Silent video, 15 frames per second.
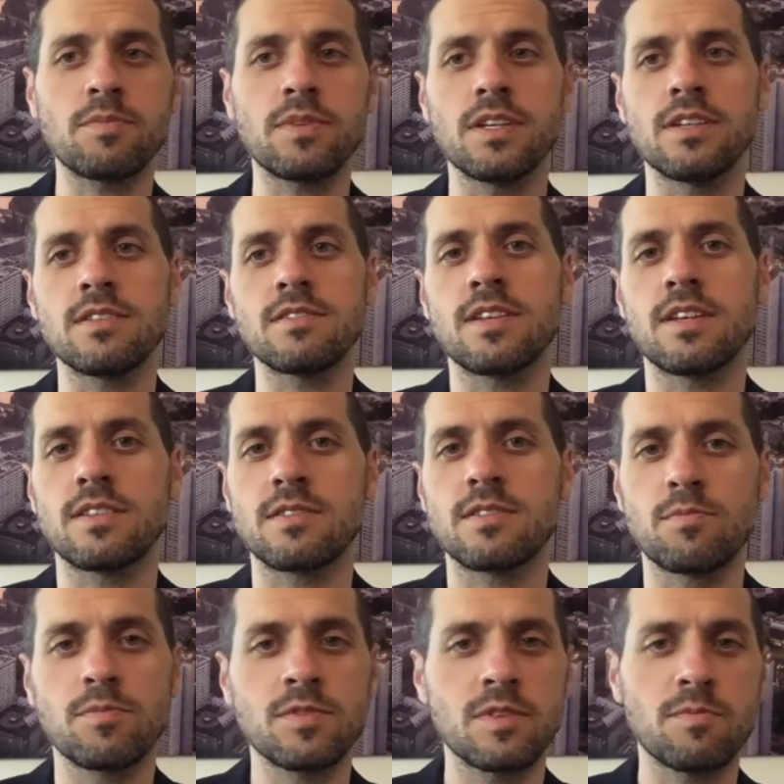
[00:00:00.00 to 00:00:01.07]
a piece that's
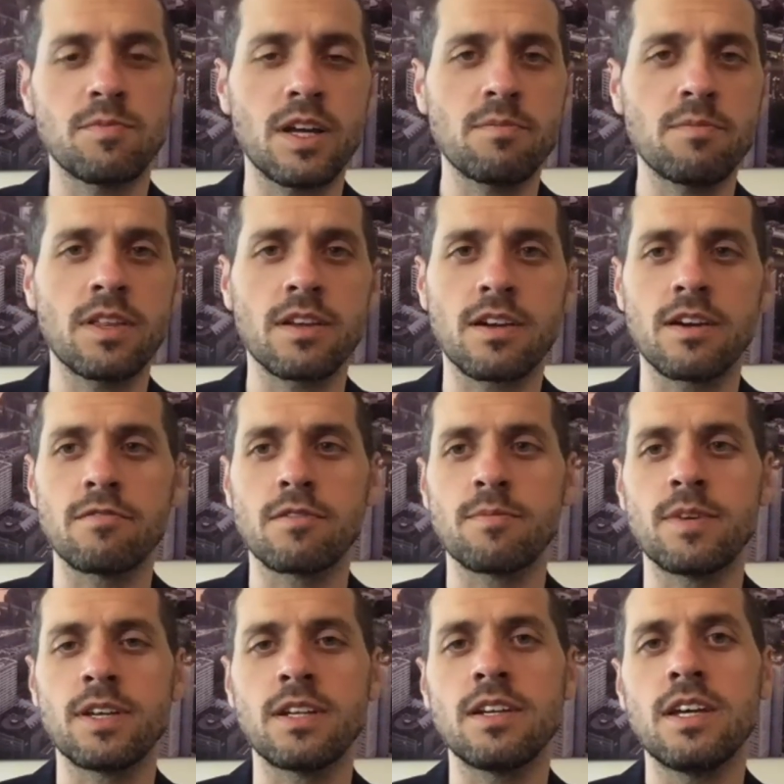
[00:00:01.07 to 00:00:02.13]
supplied by the
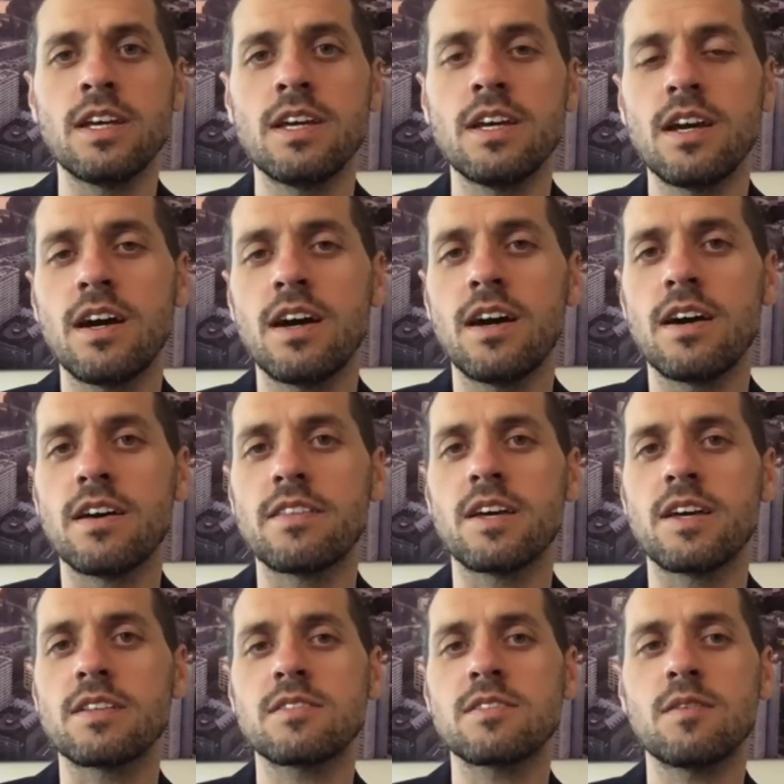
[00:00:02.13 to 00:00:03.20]
government.
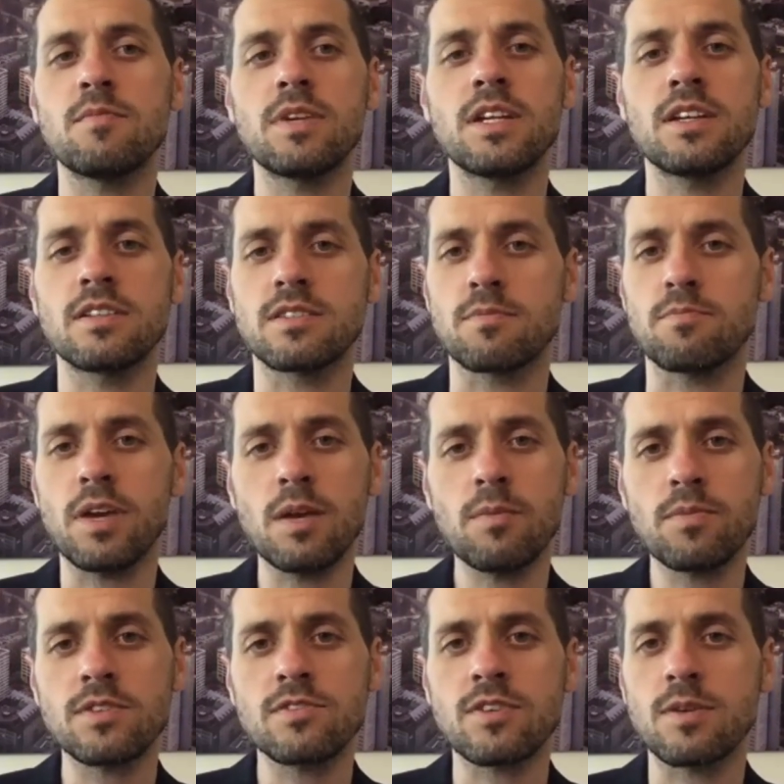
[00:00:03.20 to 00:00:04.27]
Uh, somebody, it's a
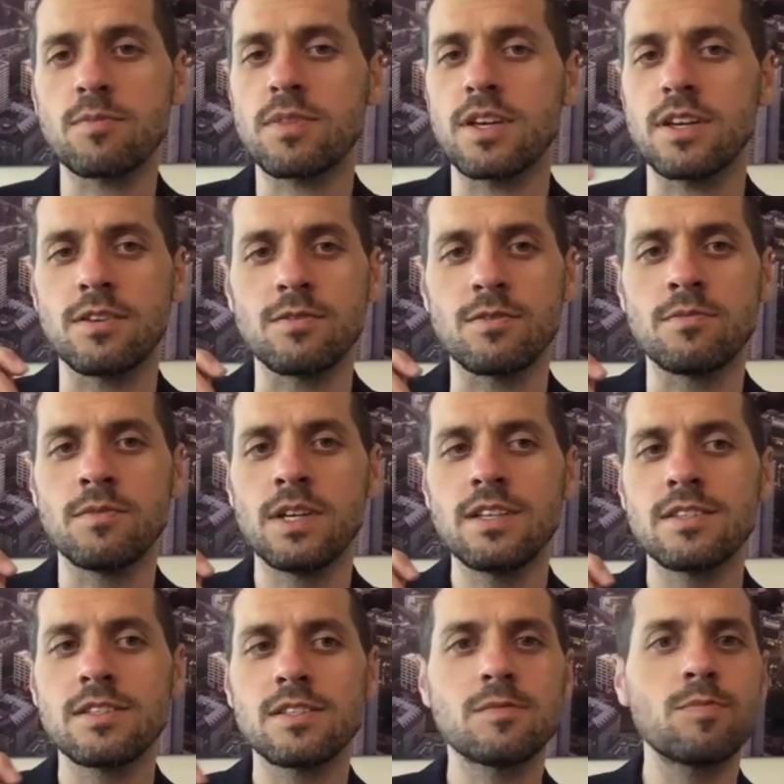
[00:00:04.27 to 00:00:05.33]
paper strip that you
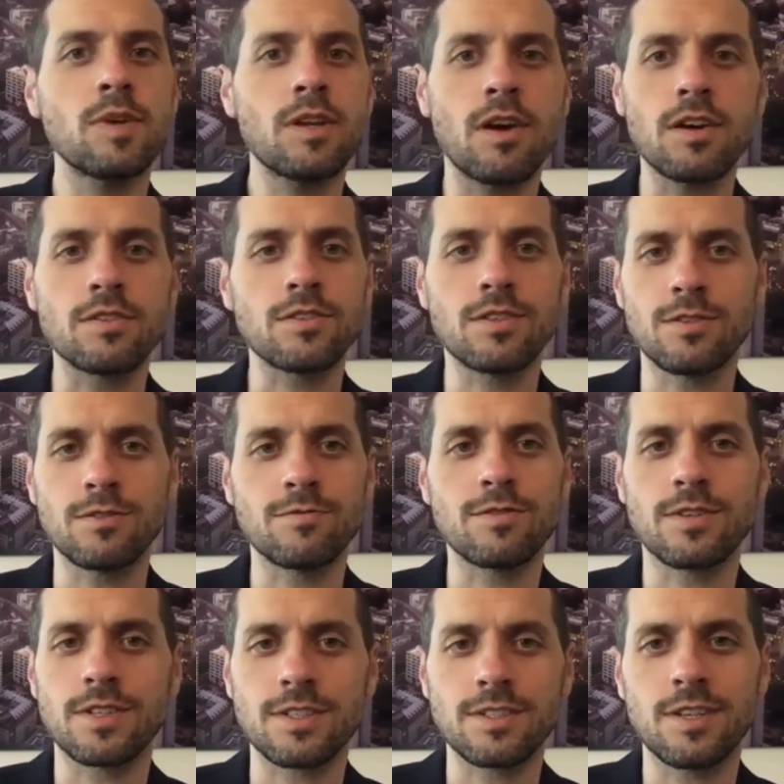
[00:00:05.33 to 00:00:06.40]
spit onto,
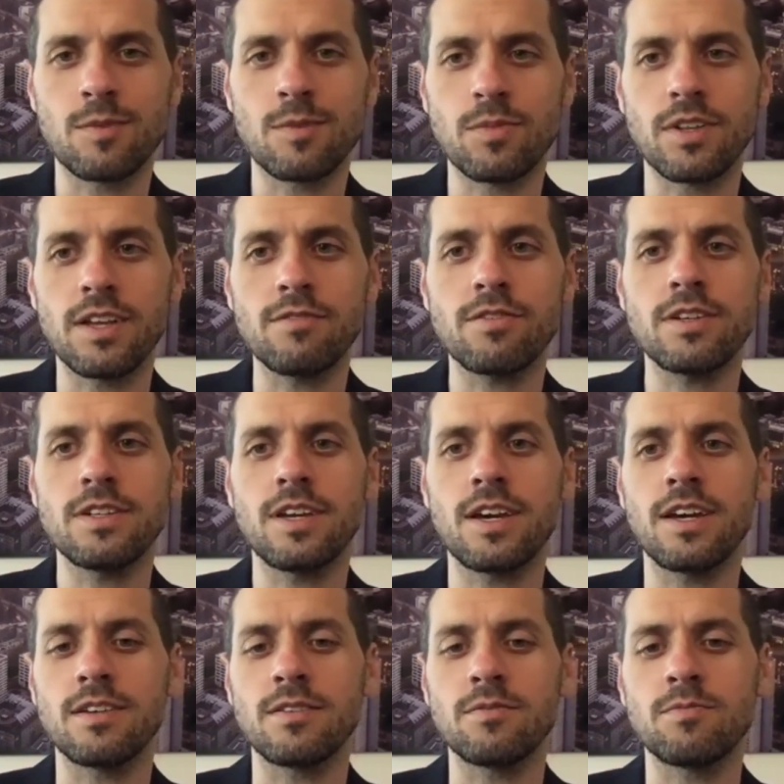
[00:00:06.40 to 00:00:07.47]
for example, every
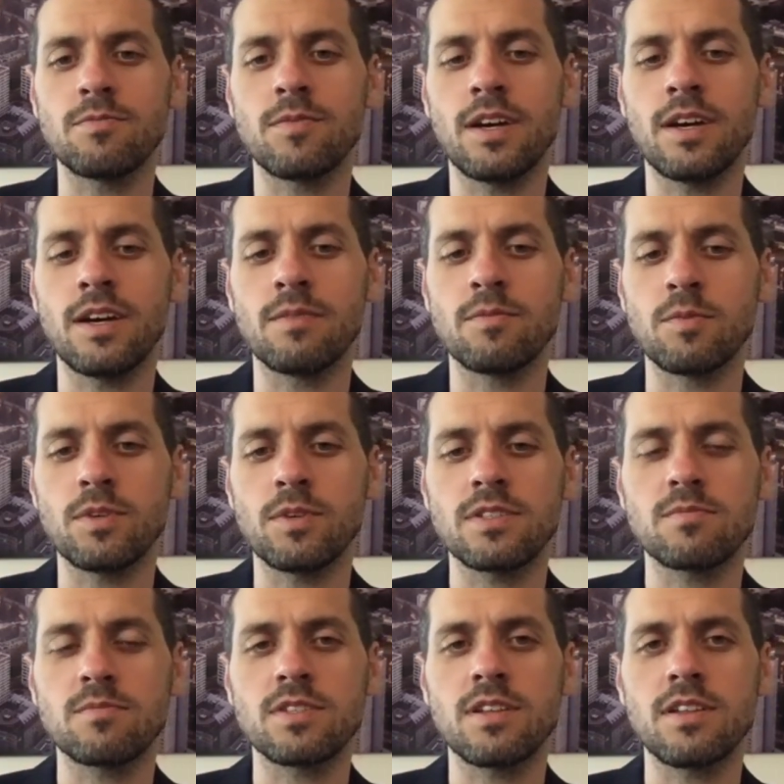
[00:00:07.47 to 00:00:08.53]
day. Um, you put
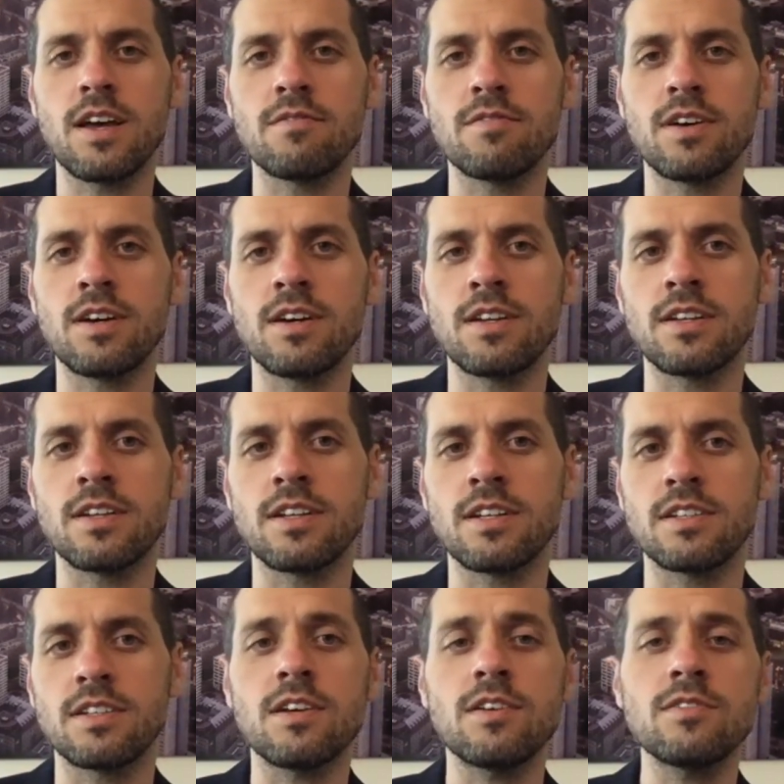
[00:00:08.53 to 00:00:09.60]
some saliva on it,
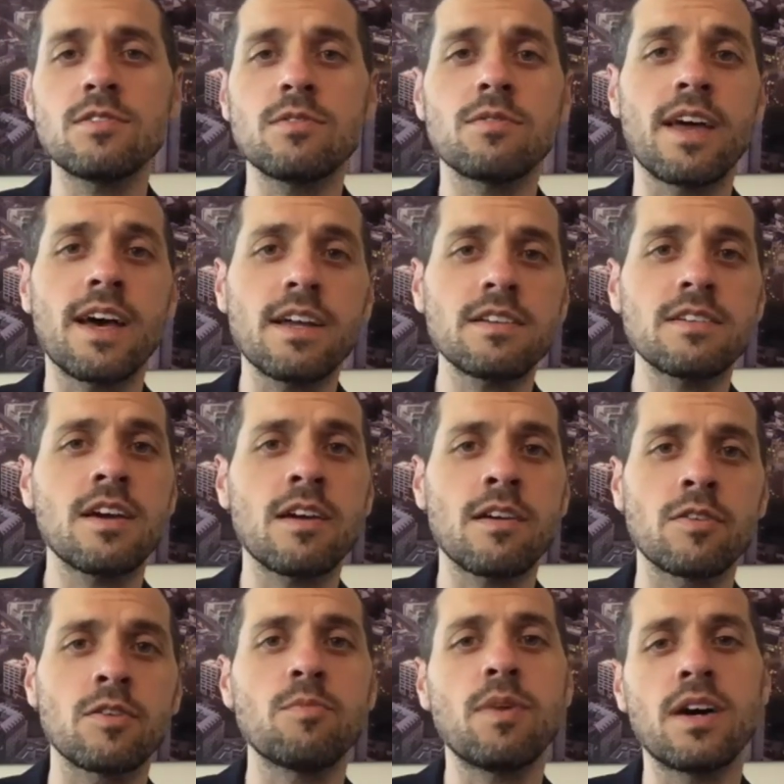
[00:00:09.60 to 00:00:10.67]
and it tells you that day
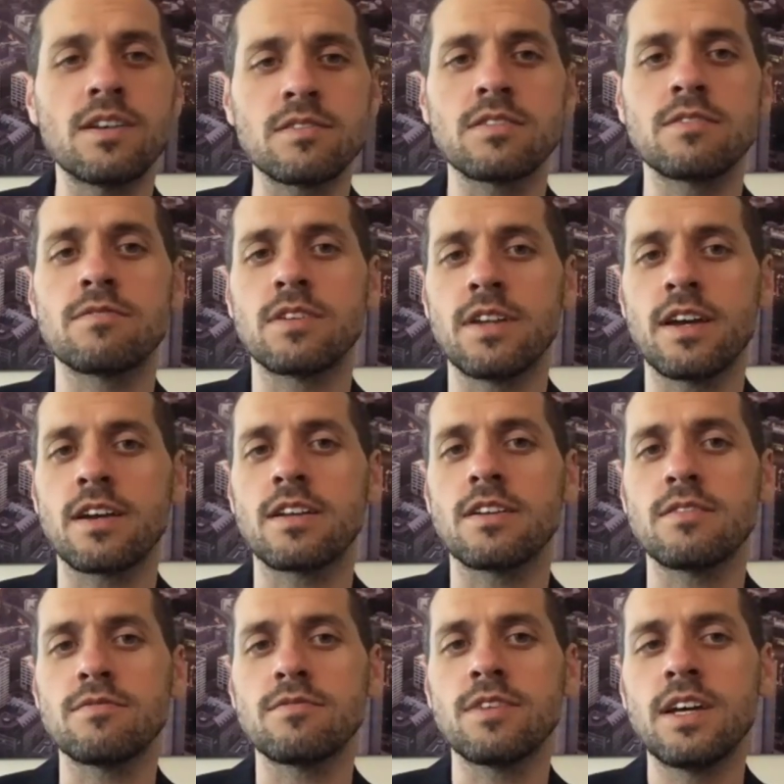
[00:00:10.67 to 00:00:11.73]
are you positive or
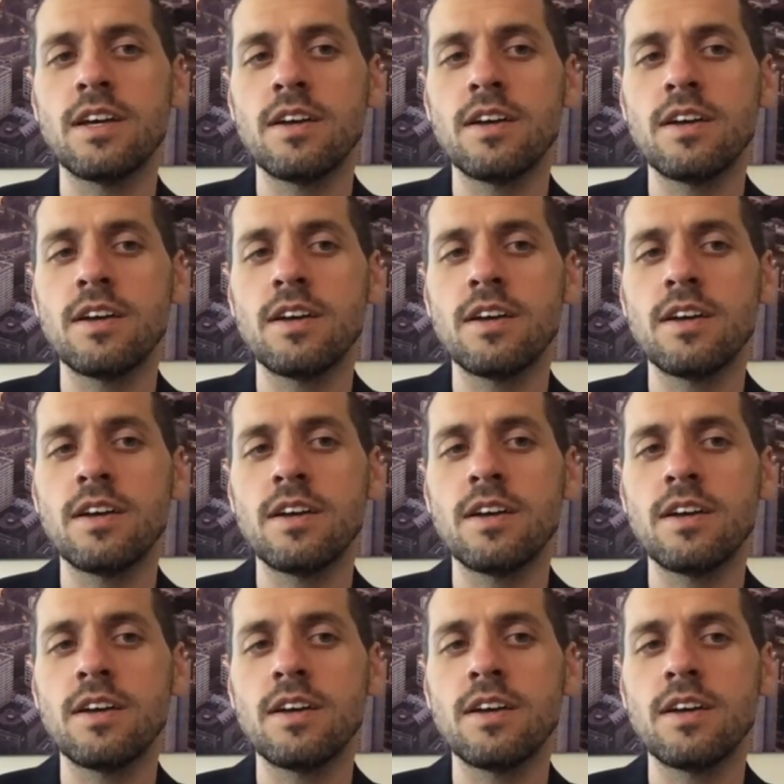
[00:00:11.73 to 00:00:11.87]
negative.